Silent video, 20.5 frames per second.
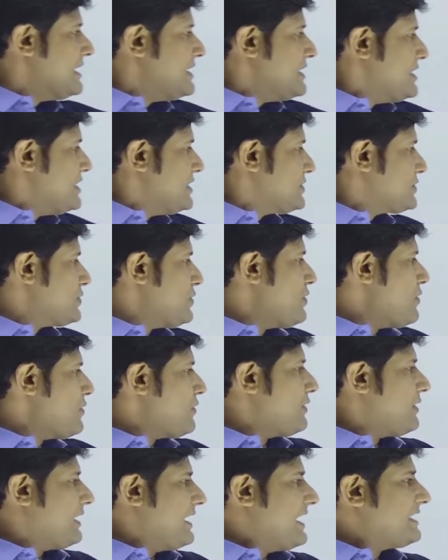
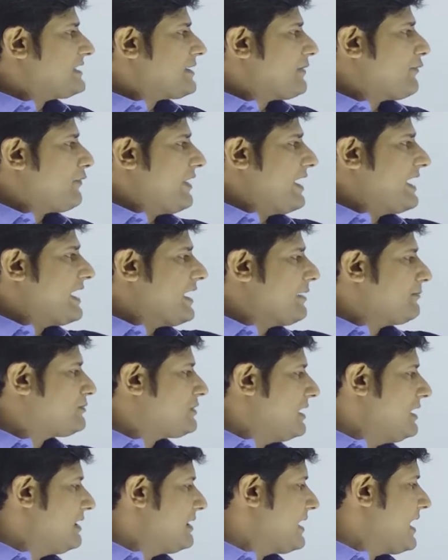So it's a friend of
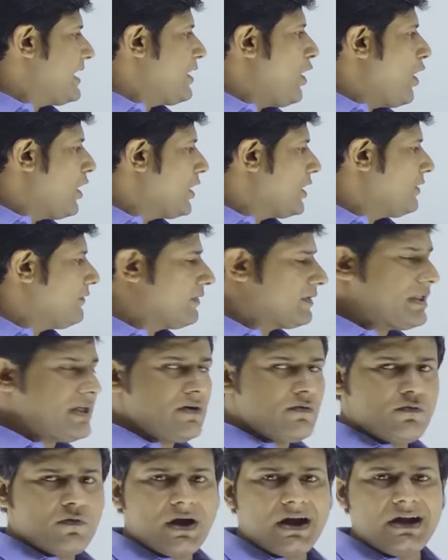children all over
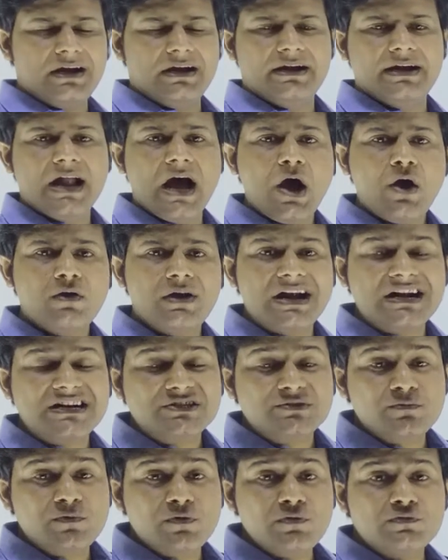the world. Now
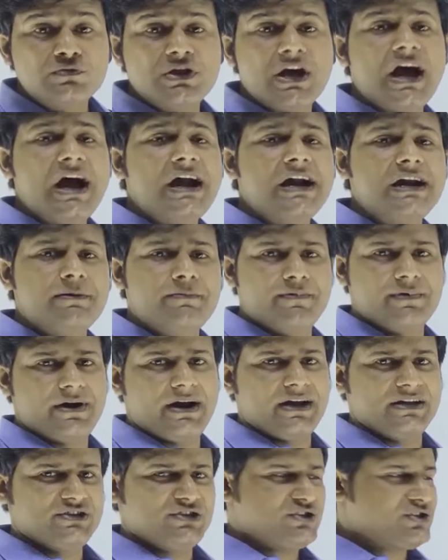let's move third
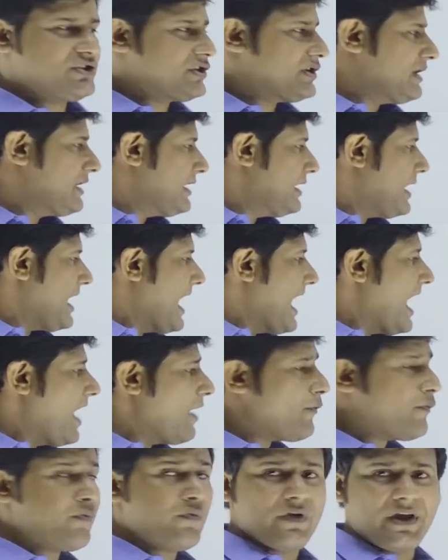branch,
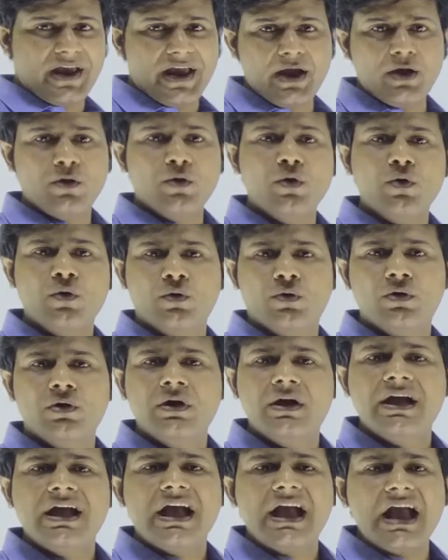FAO.